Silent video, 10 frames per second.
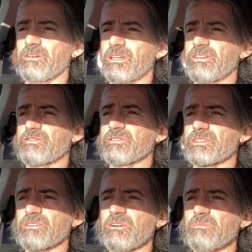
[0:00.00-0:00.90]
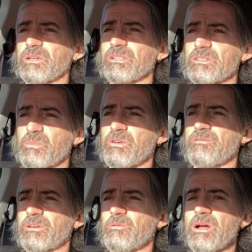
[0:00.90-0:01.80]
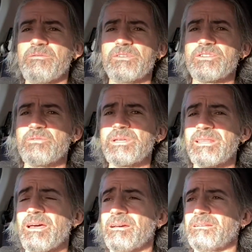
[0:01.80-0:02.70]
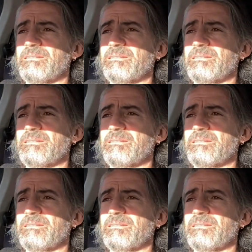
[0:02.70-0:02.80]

here's your assignment. It's a perfect way for doing that.